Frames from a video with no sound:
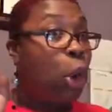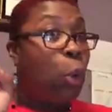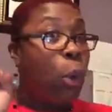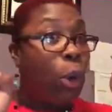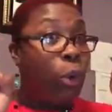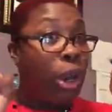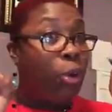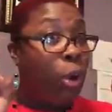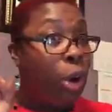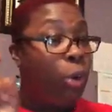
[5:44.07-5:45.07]
quote
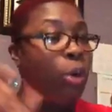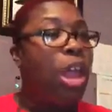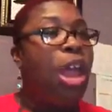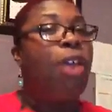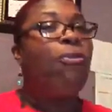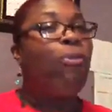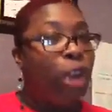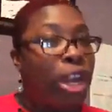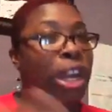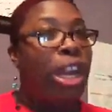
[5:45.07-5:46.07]
unquote,
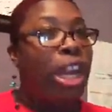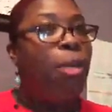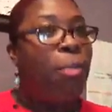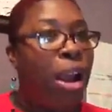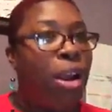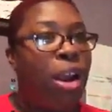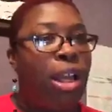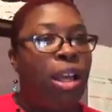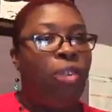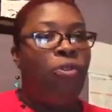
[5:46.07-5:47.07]
free in
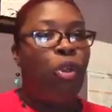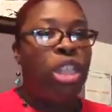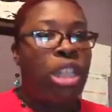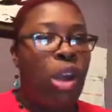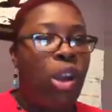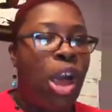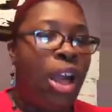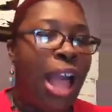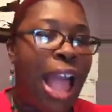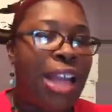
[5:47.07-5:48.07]
America for so
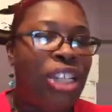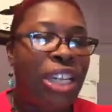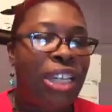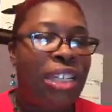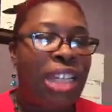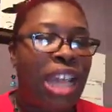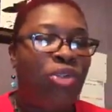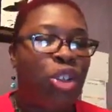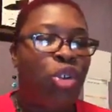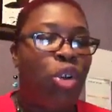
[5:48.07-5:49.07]
long. Hi, Janice. Thanks
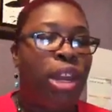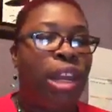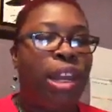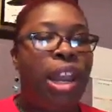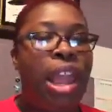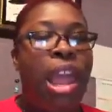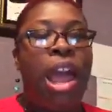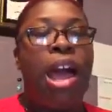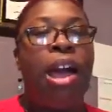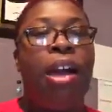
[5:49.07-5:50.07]
for joining.
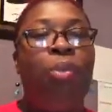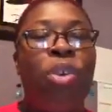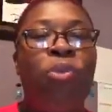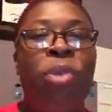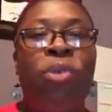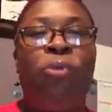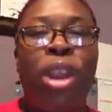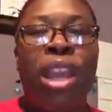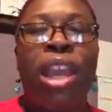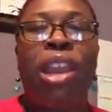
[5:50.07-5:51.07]
We've been
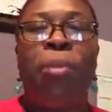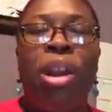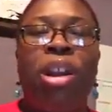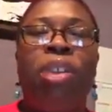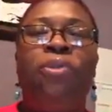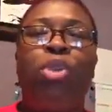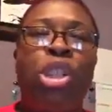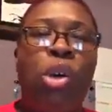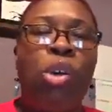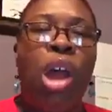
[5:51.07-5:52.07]
free in America for
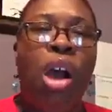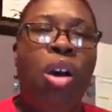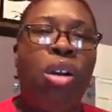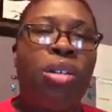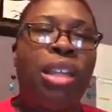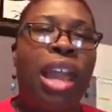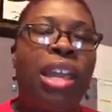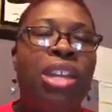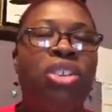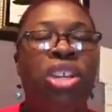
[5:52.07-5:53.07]
so long that
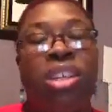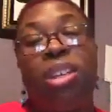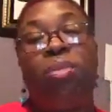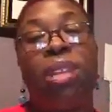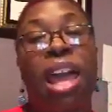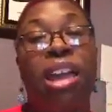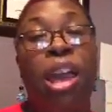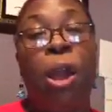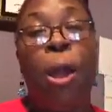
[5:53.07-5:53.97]
it just seems like